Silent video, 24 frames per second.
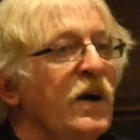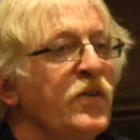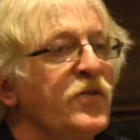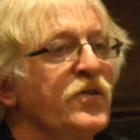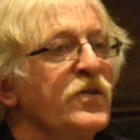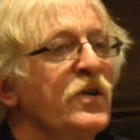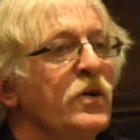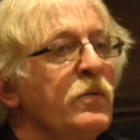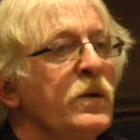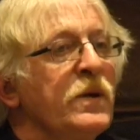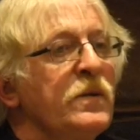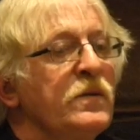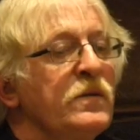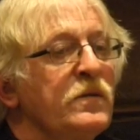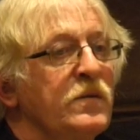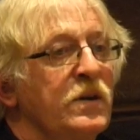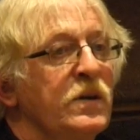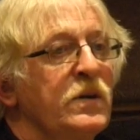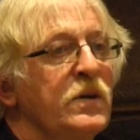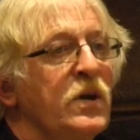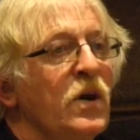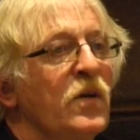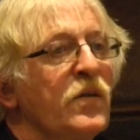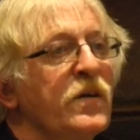thought when
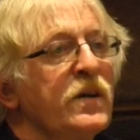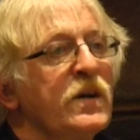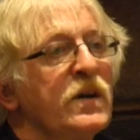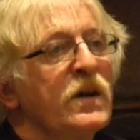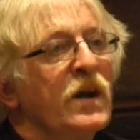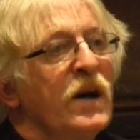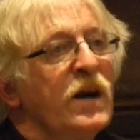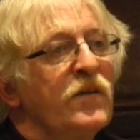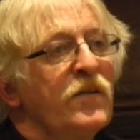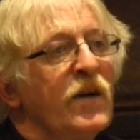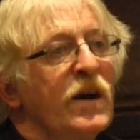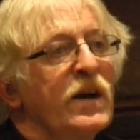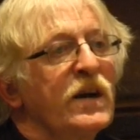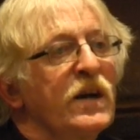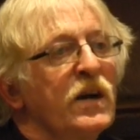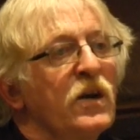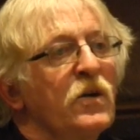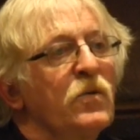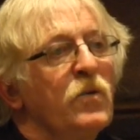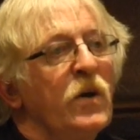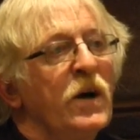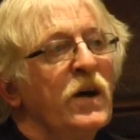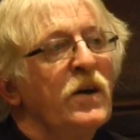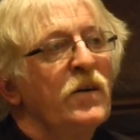they got the Iraq
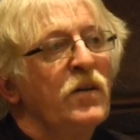inquiry